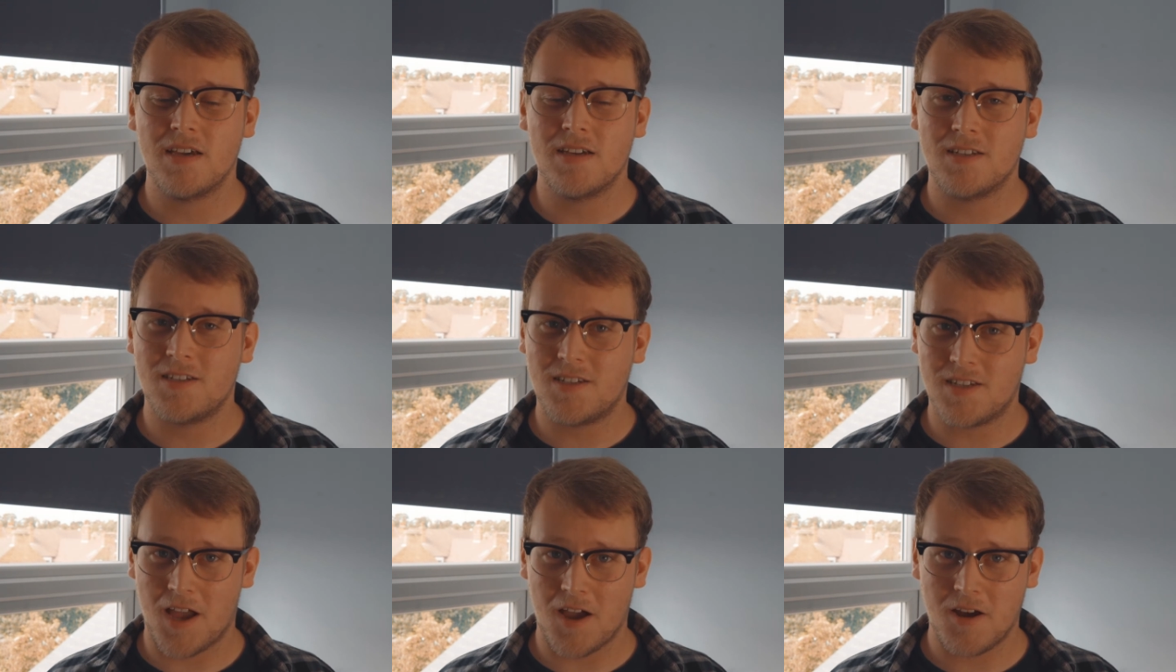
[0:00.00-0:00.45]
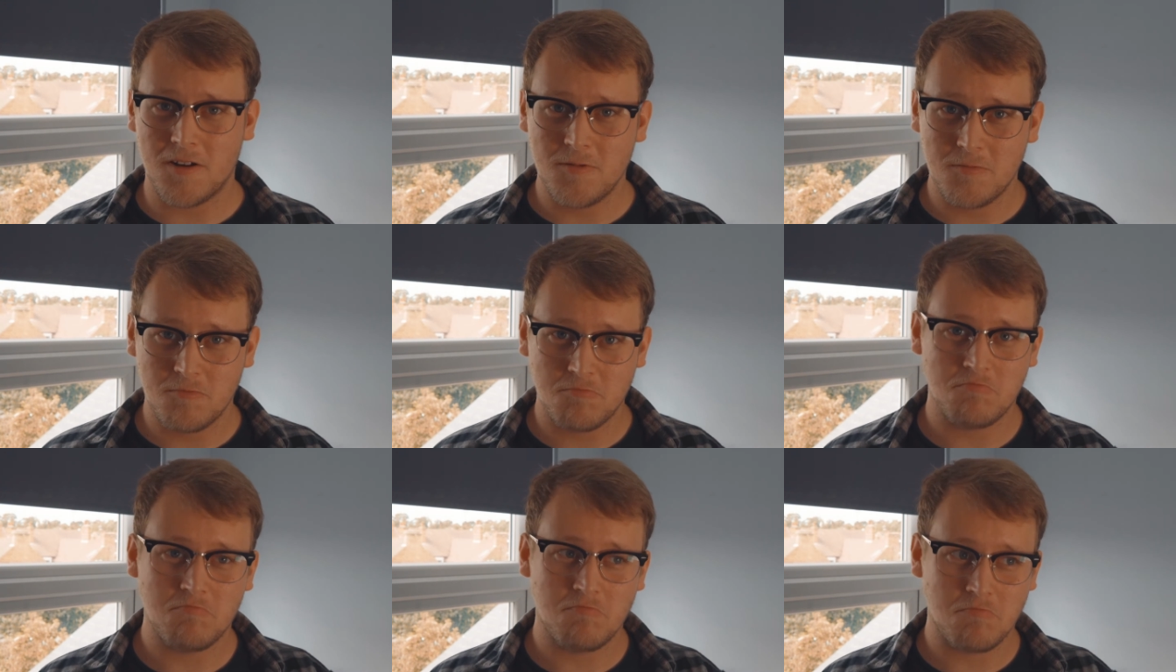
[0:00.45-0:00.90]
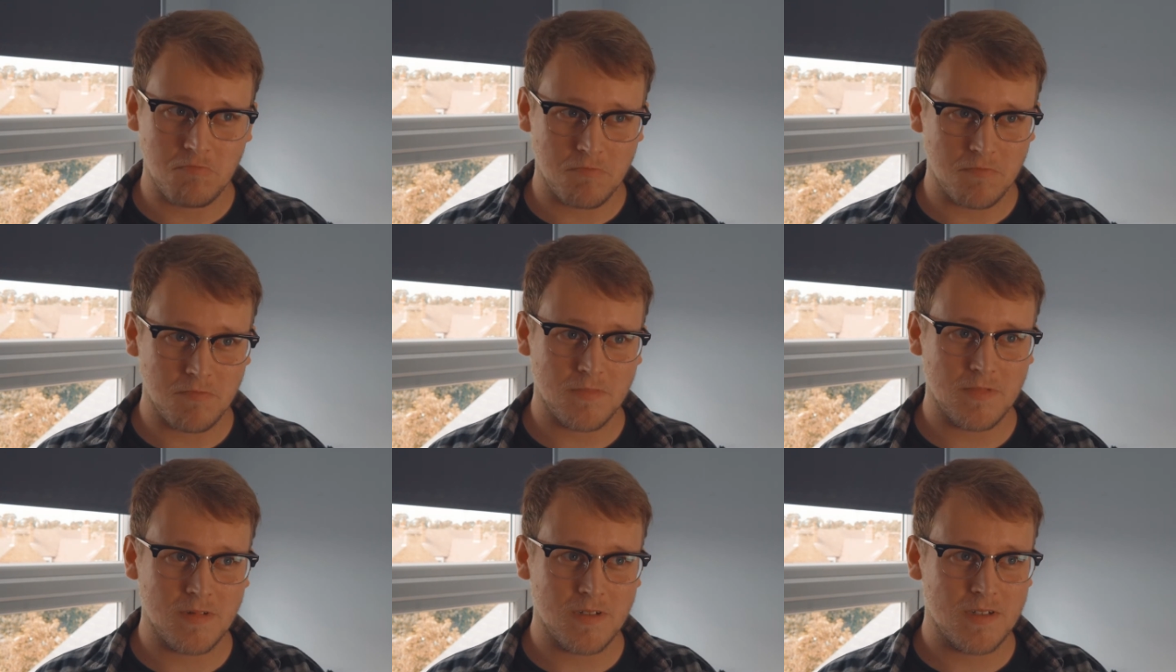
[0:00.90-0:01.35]
So,
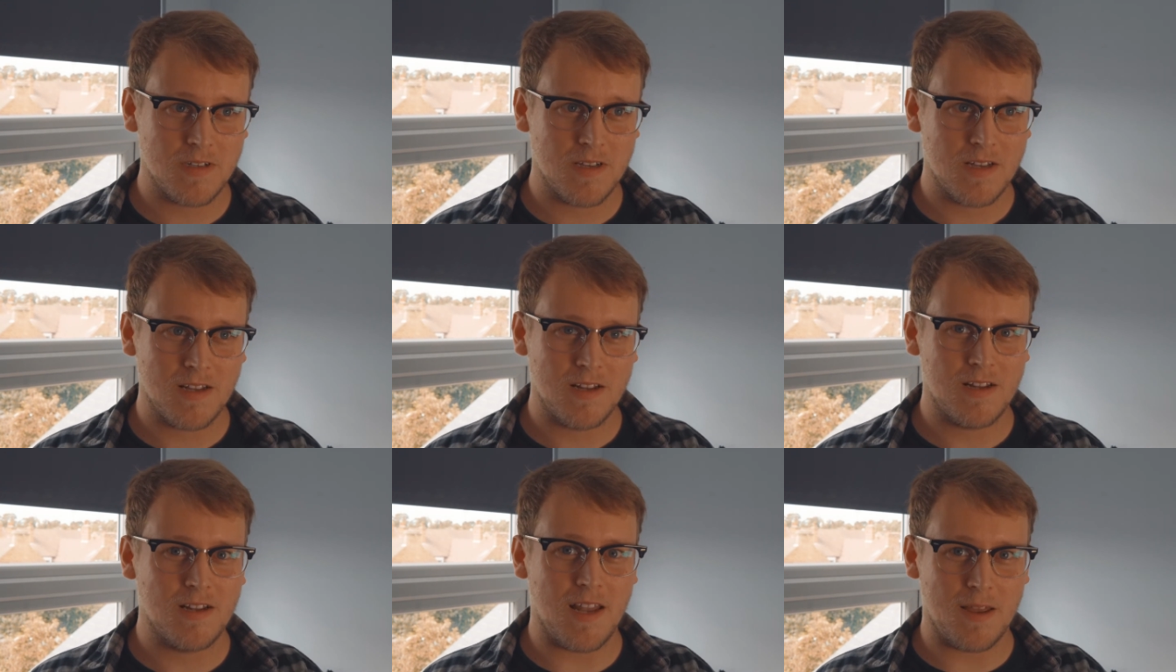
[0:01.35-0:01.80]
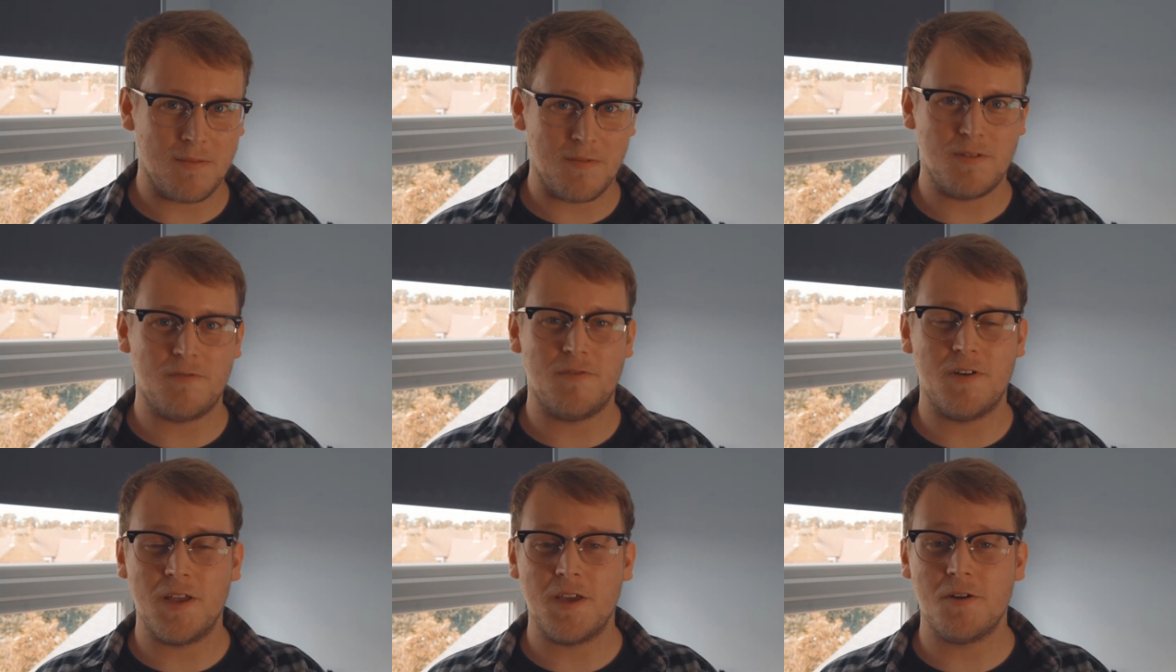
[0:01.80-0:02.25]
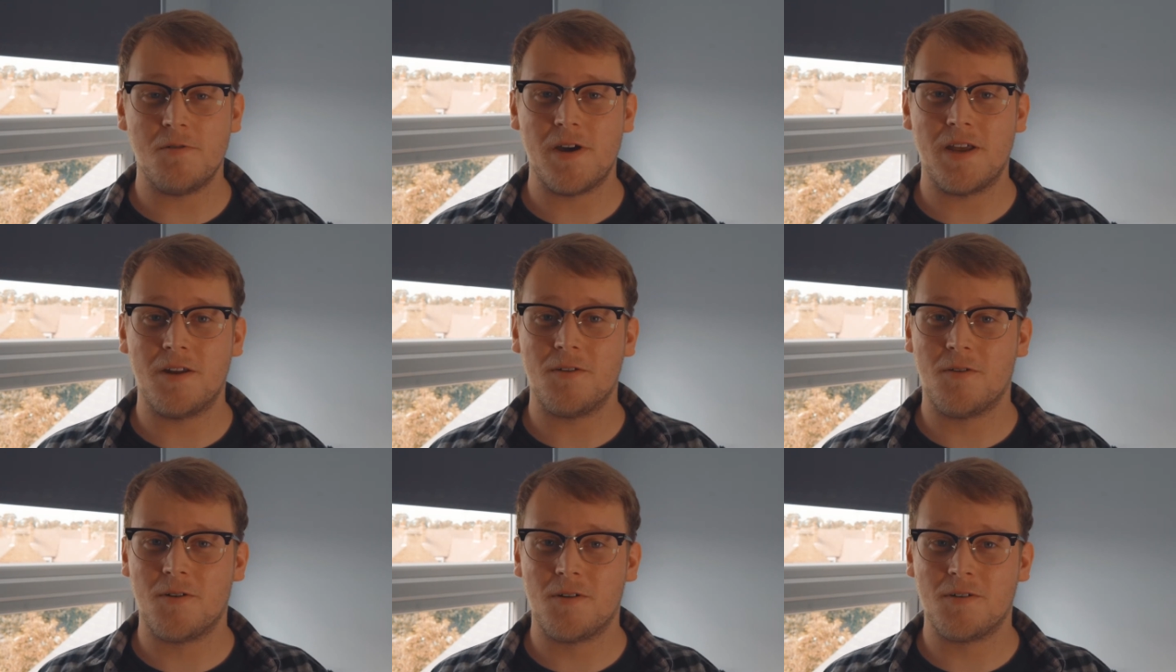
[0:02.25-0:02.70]
let me fill you
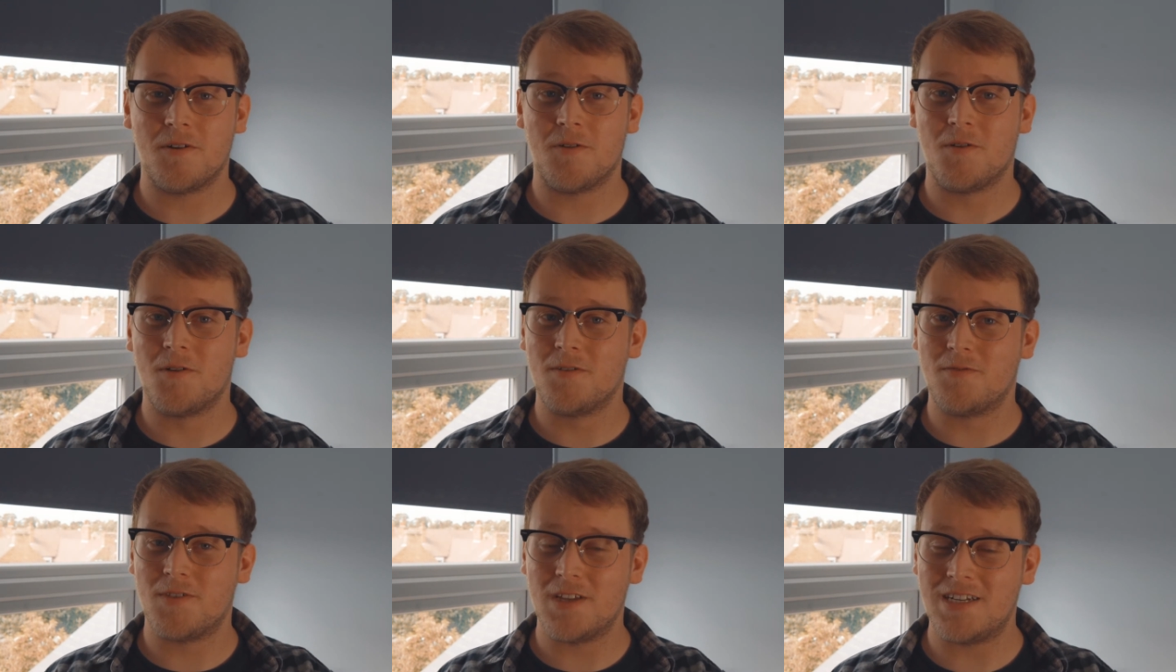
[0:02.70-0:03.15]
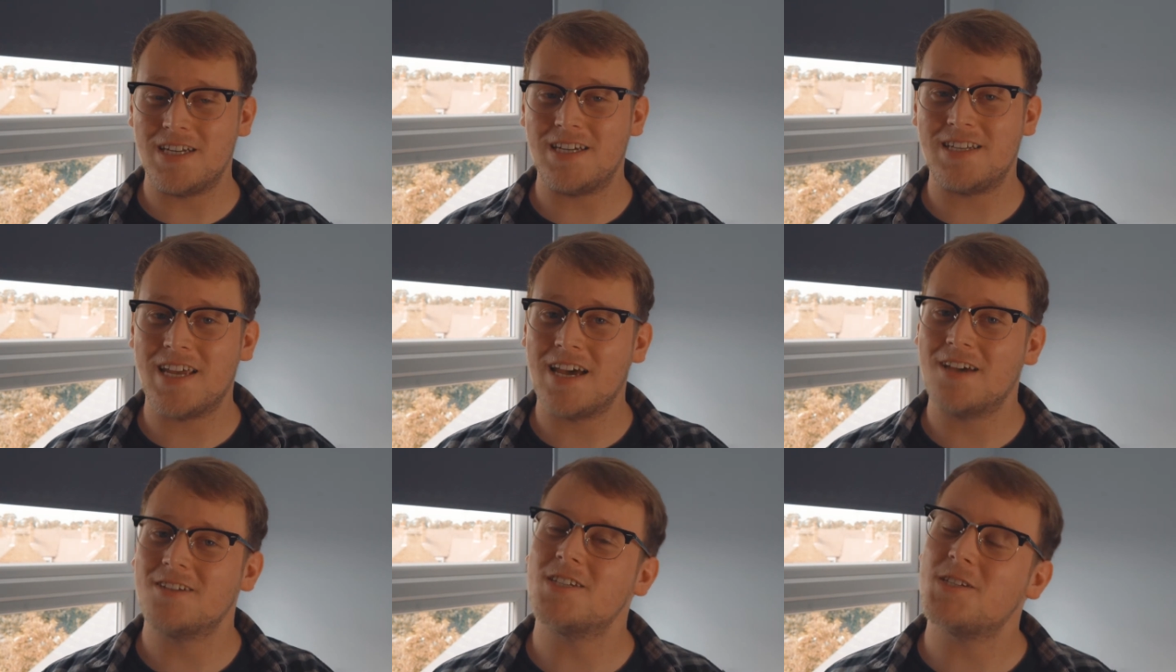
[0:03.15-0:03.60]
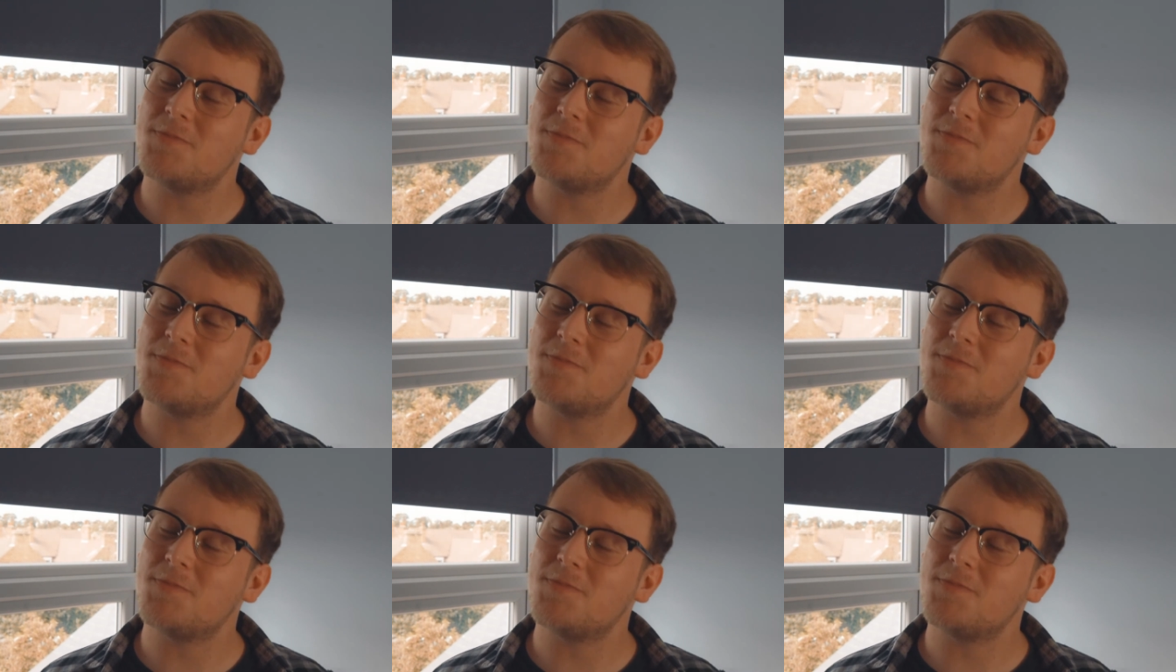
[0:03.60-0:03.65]
in on all of the details,